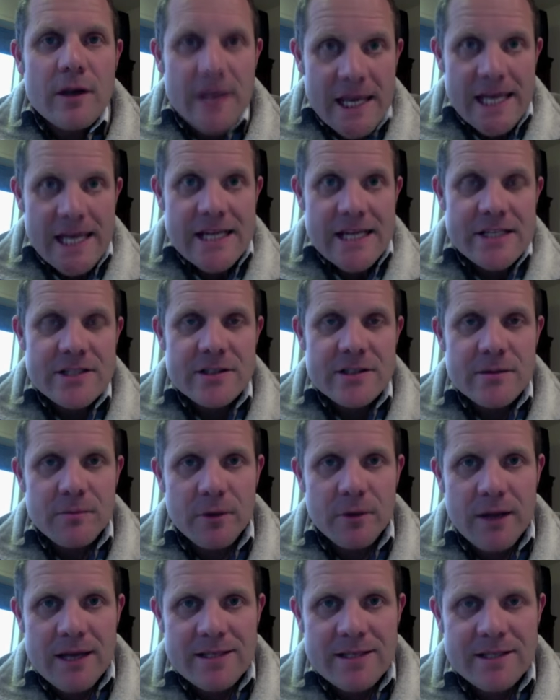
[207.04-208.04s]
kids
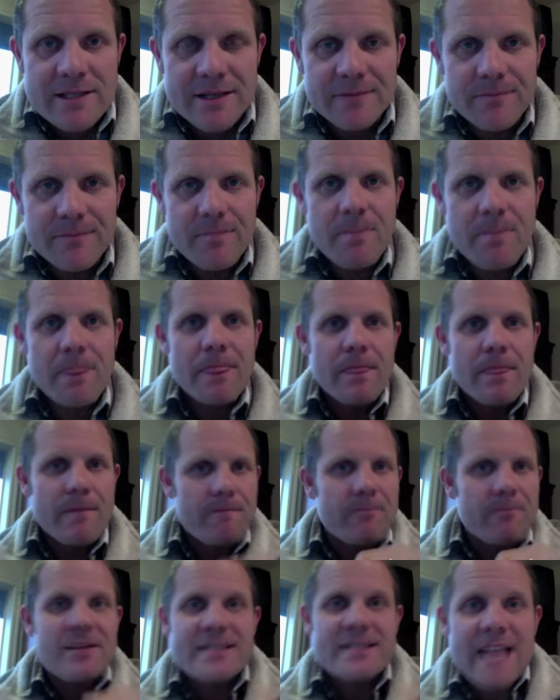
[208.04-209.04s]
molested,
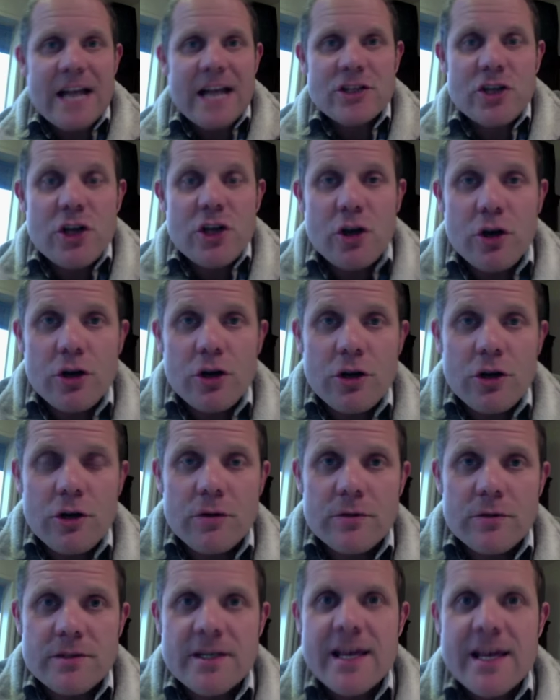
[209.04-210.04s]
it's actually good
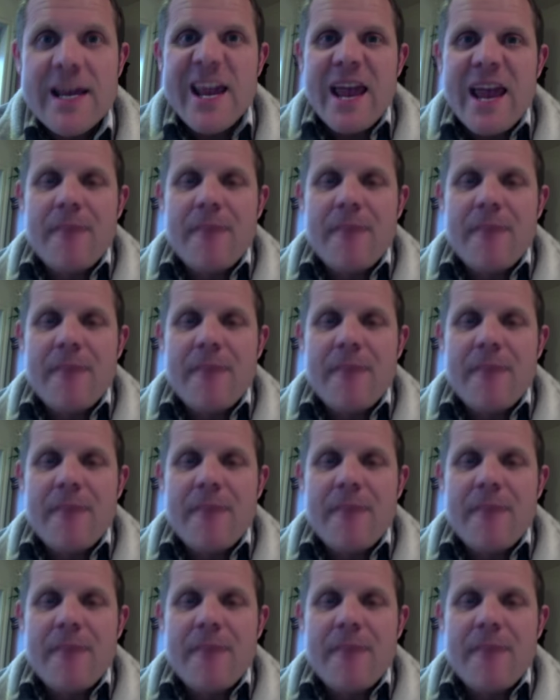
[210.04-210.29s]
news.